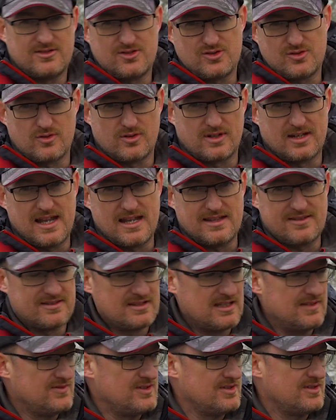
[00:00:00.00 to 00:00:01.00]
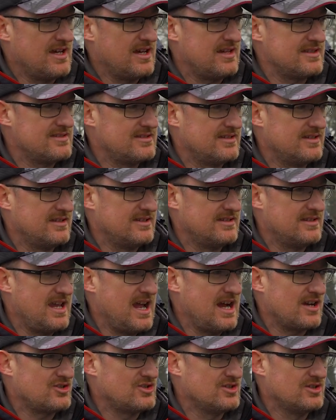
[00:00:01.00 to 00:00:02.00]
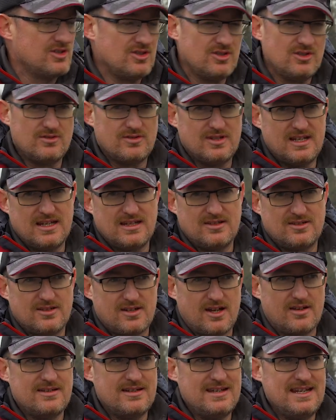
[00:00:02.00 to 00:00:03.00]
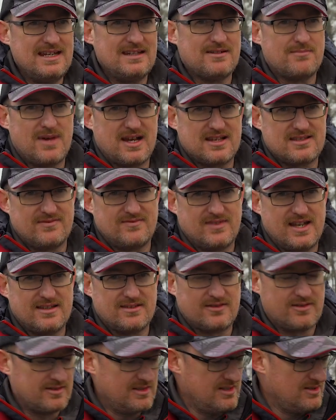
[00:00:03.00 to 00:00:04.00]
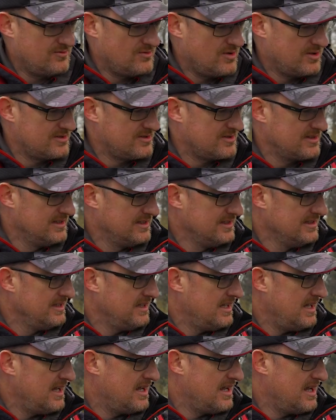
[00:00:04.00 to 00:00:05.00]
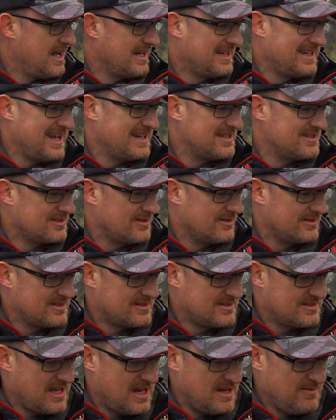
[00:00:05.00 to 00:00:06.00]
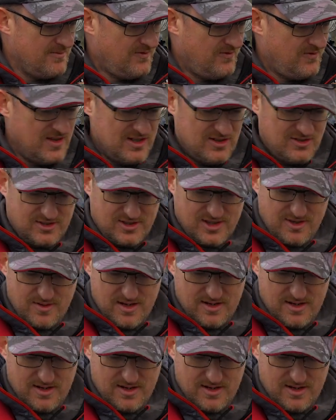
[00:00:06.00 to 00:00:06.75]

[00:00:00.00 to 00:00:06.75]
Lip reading: shortened length gives you that the action that you need. You don't need a massive length on these rods. Again, it's got the same finish to